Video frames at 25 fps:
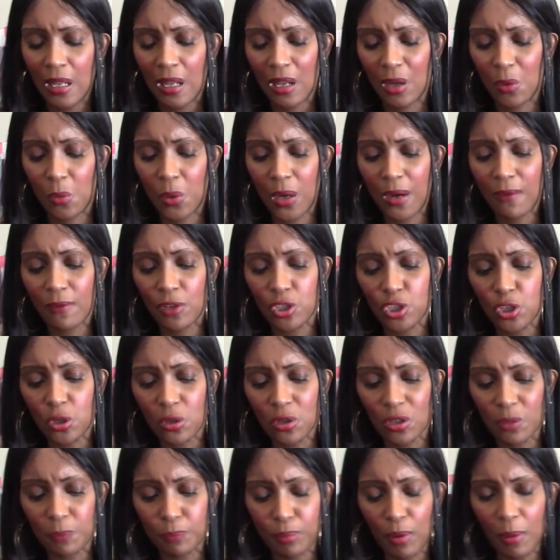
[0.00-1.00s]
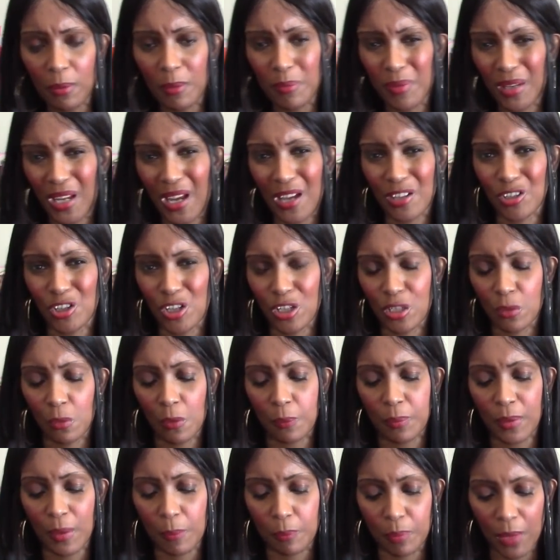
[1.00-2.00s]
Aquarius, you can probably actually do
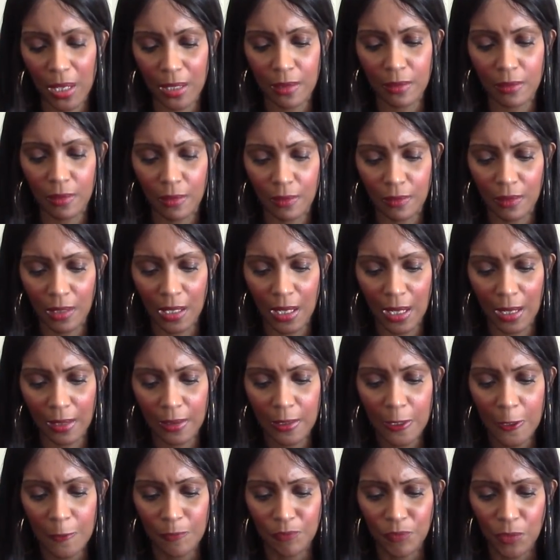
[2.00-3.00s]
a bit better than that.